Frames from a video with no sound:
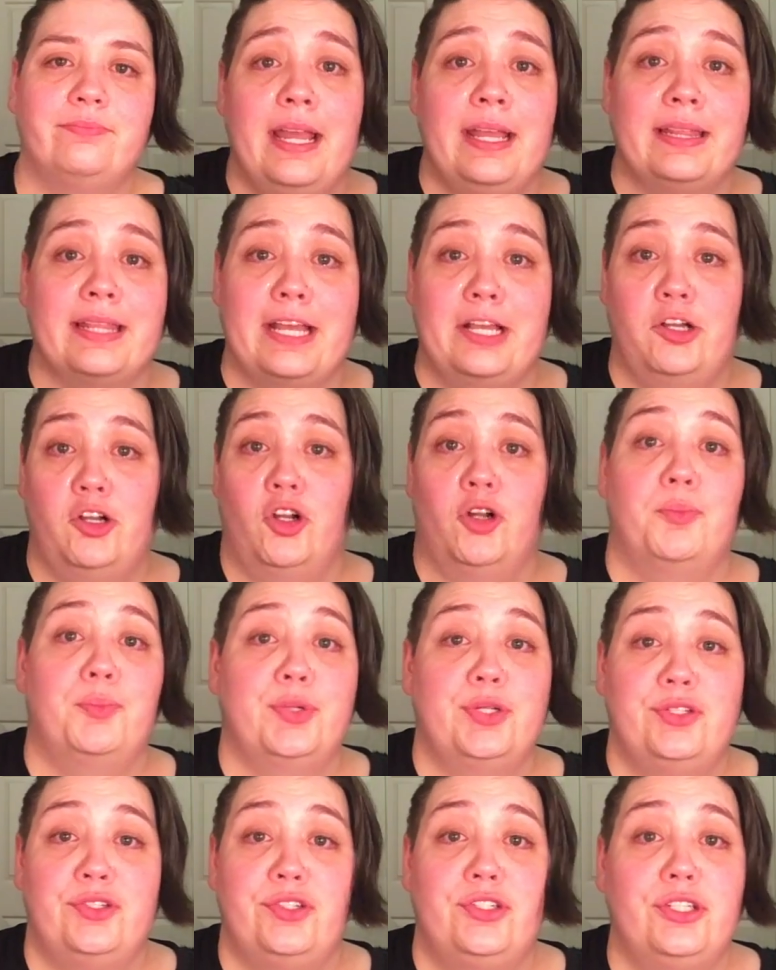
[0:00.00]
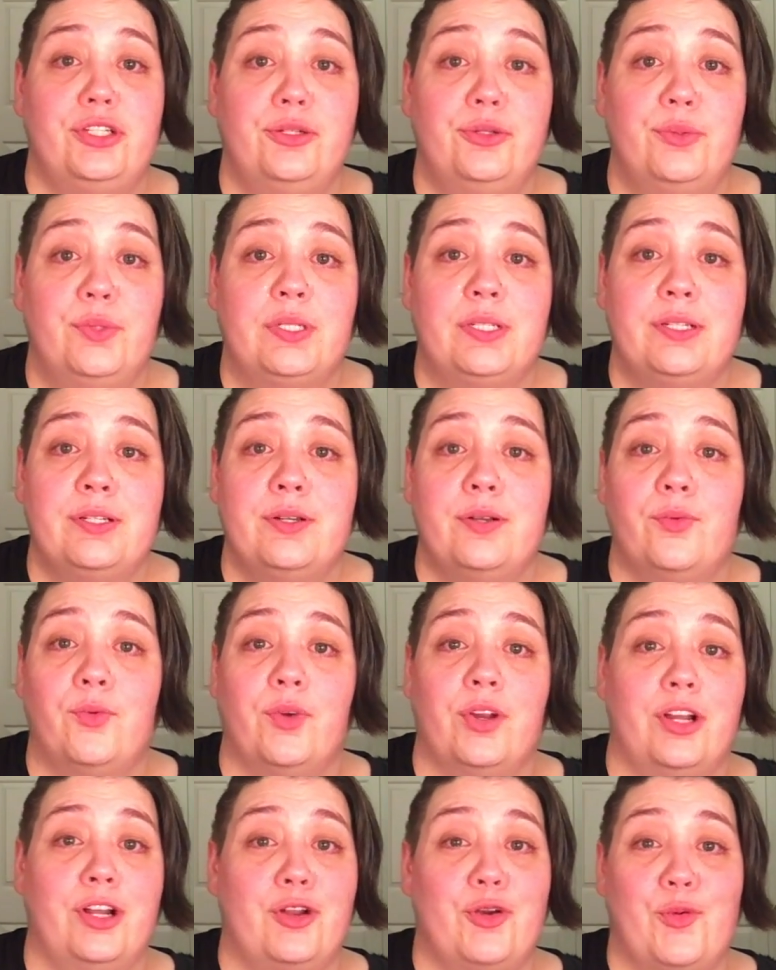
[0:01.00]
And like Earpers do,
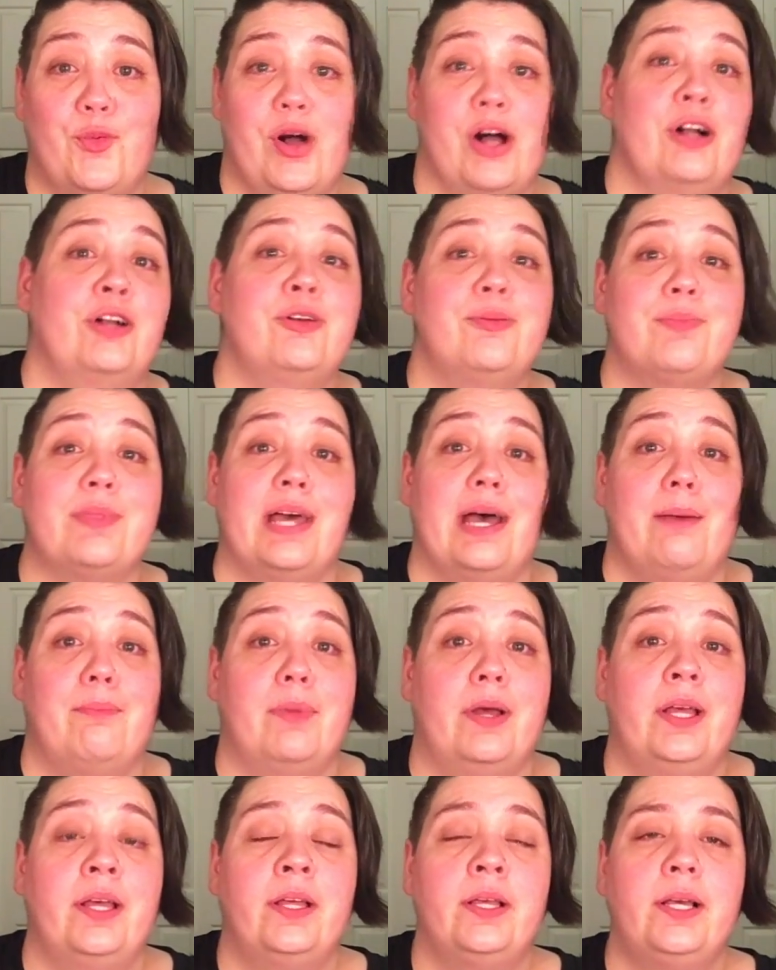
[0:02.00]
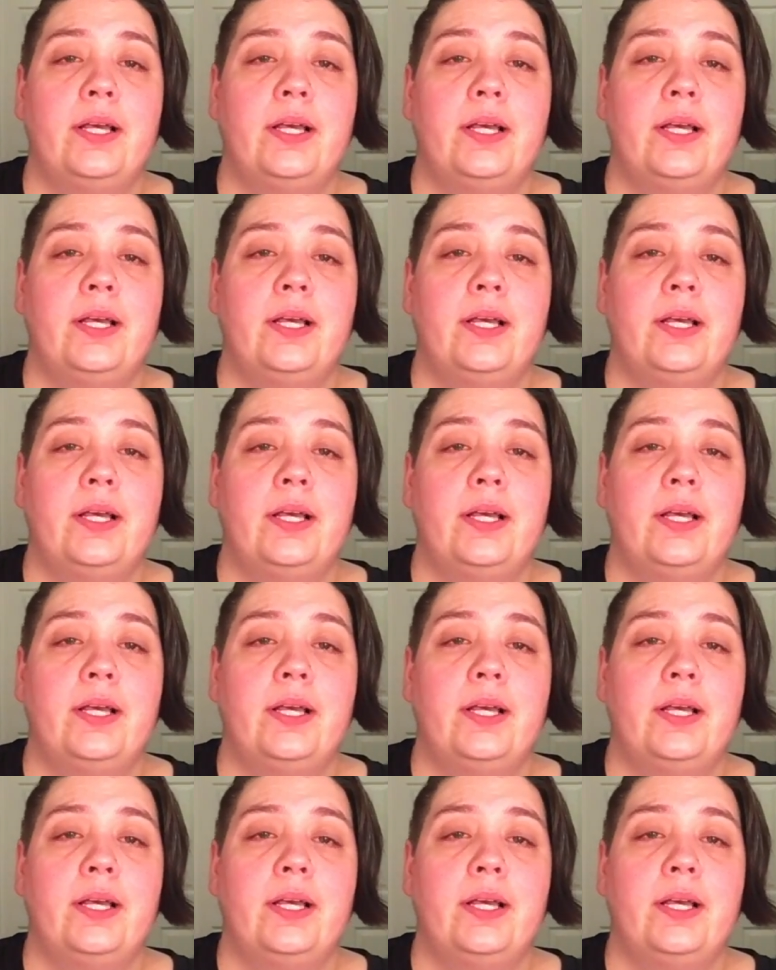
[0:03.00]
we're gonna welcome them